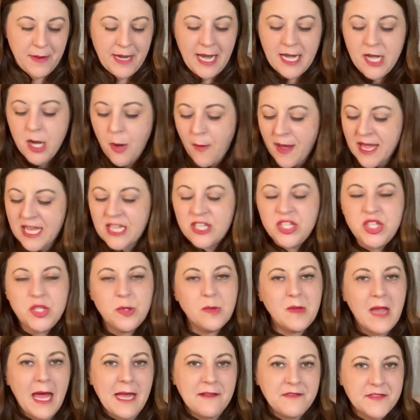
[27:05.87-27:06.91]
and I know I can do
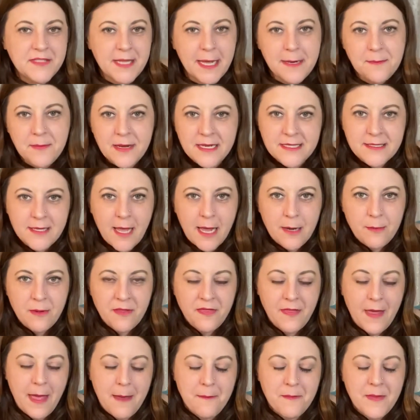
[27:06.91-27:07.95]
life side by side
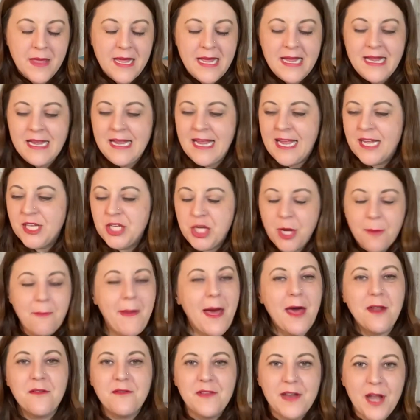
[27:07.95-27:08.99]
with them and jump
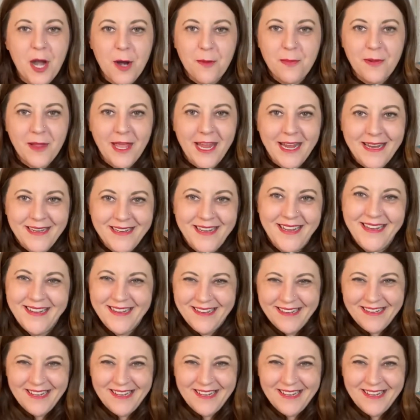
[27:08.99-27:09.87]
out of an airplane,